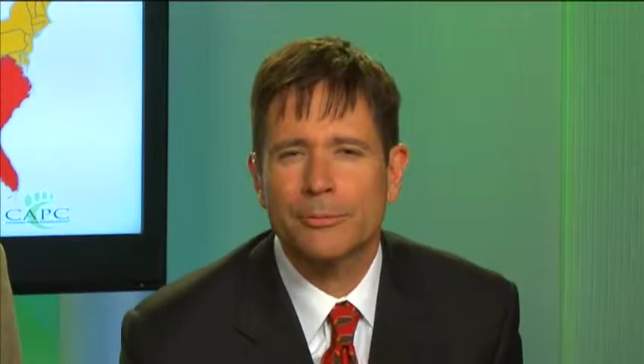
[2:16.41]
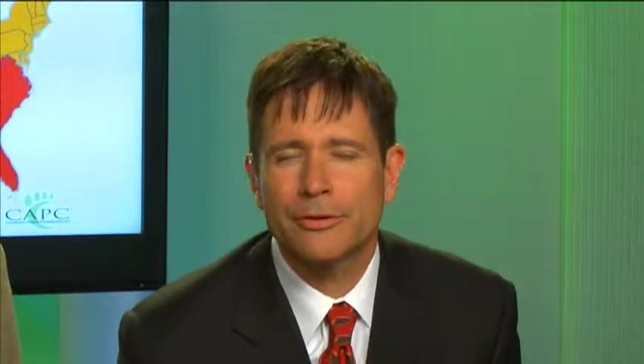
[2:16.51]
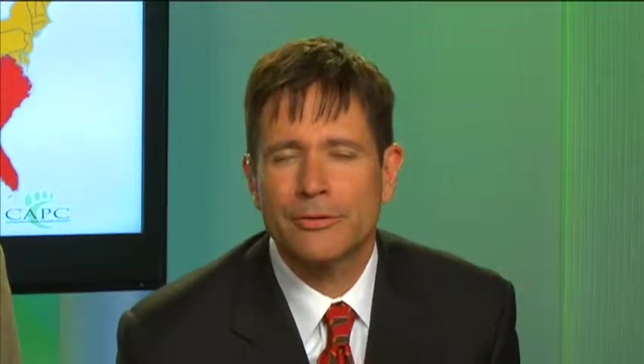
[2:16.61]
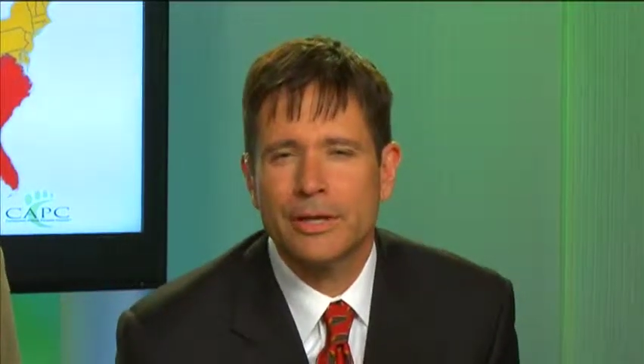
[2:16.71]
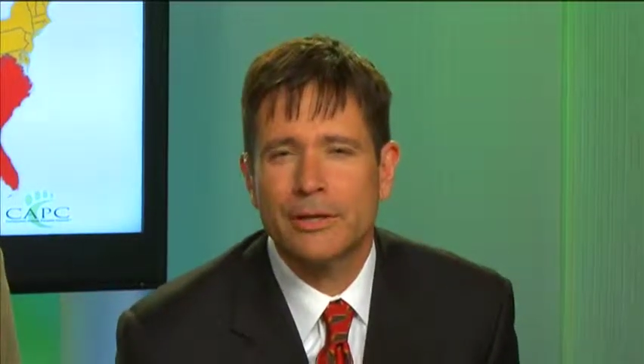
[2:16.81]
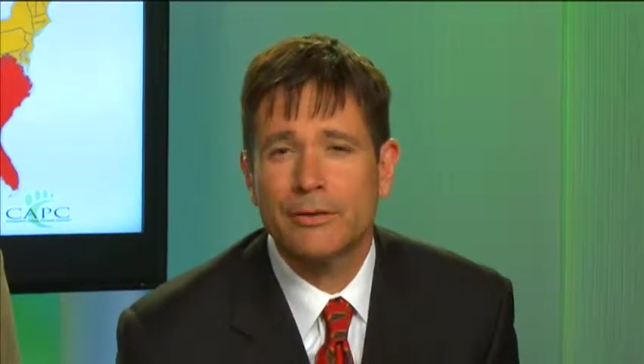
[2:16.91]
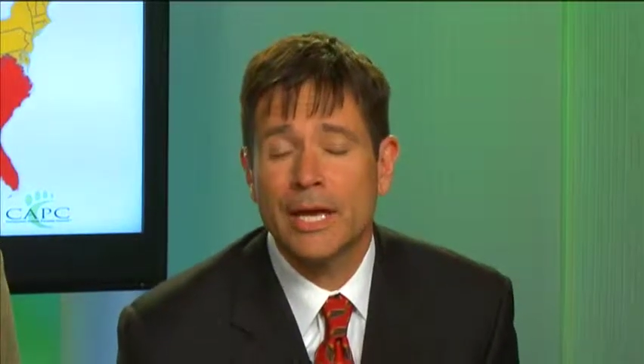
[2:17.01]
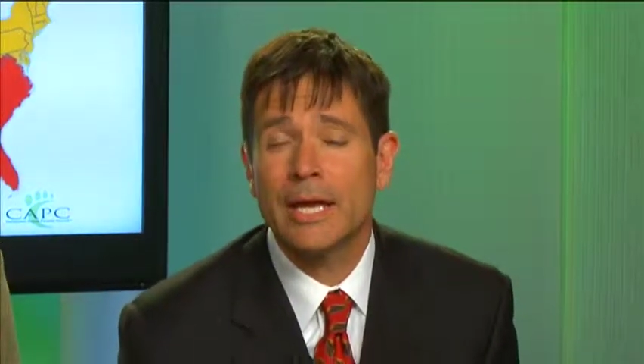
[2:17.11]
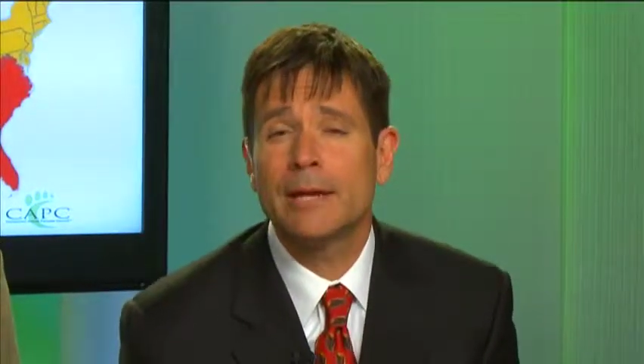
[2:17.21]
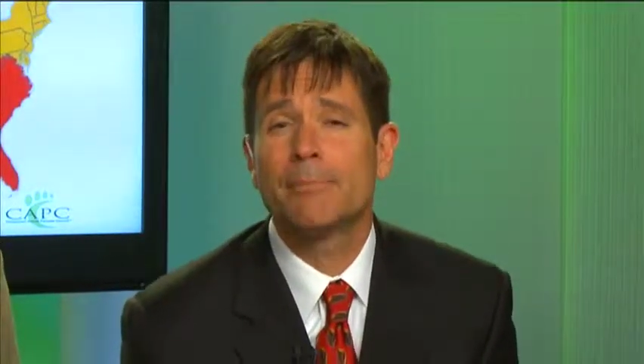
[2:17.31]
disease
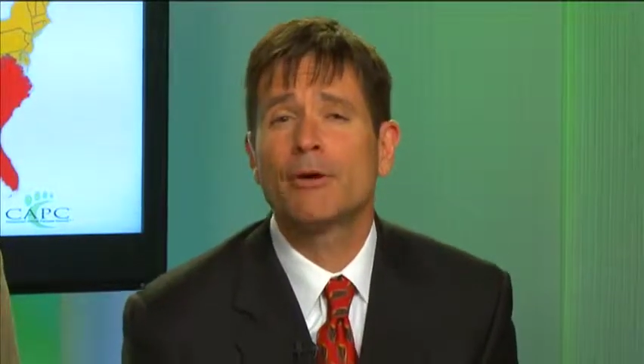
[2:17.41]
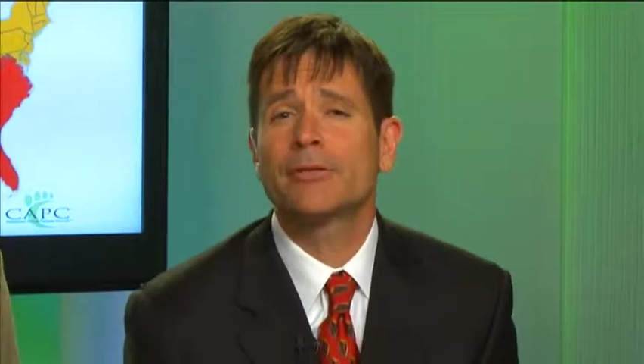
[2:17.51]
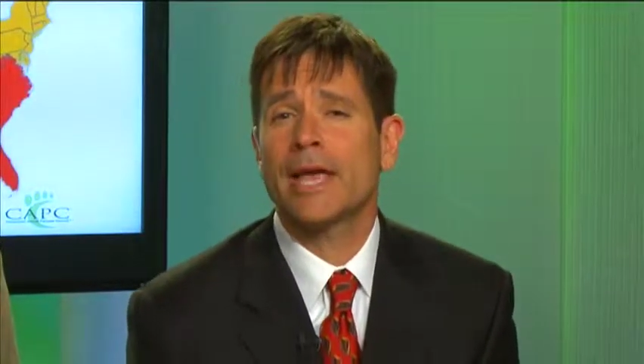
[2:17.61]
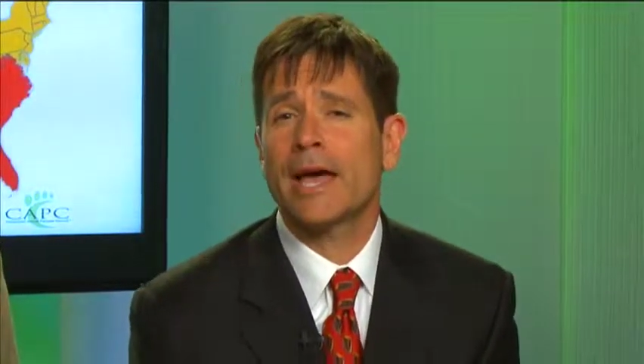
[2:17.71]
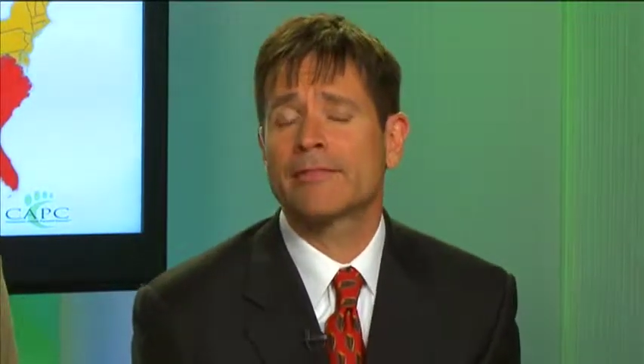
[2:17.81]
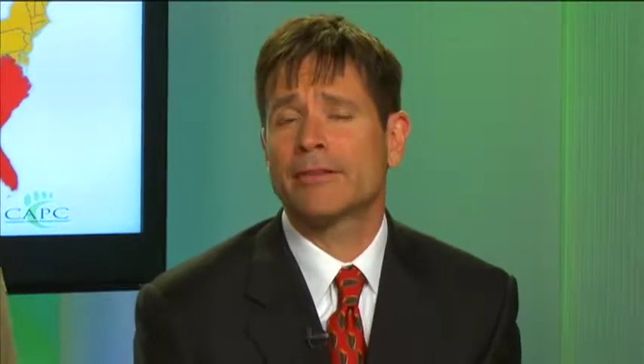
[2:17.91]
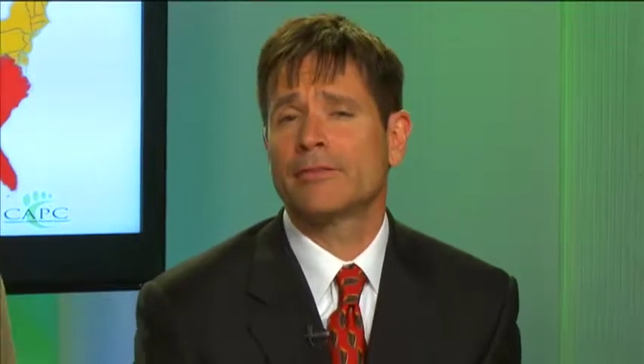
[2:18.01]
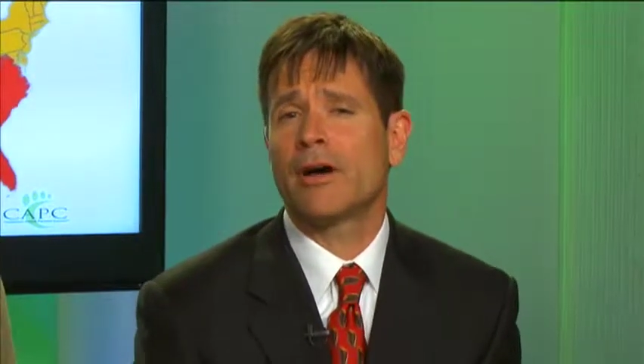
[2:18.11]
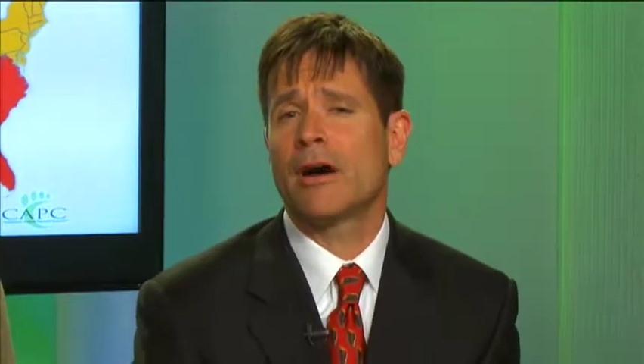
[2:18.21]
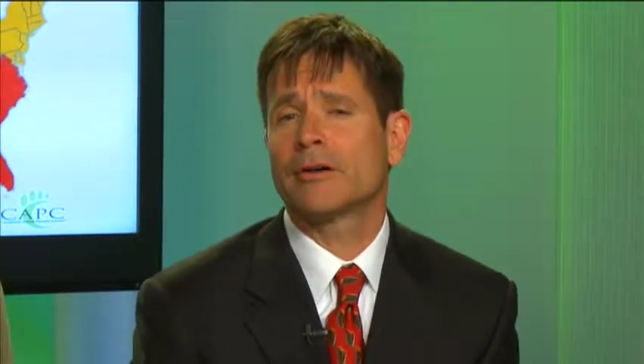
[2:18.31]
in both cats and
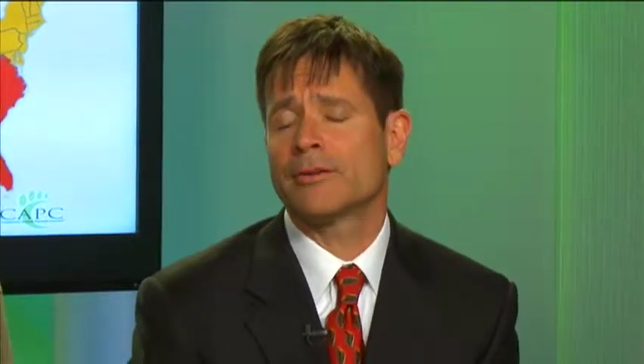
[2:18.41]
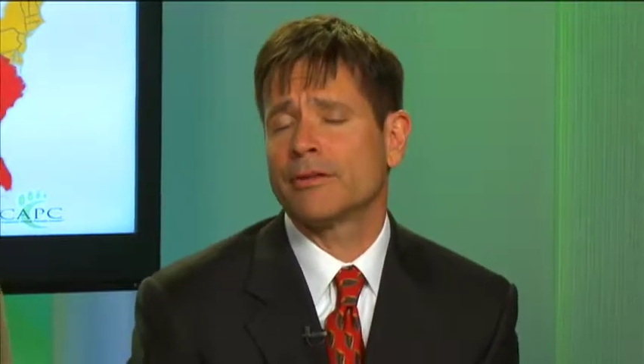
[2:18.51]
dogs,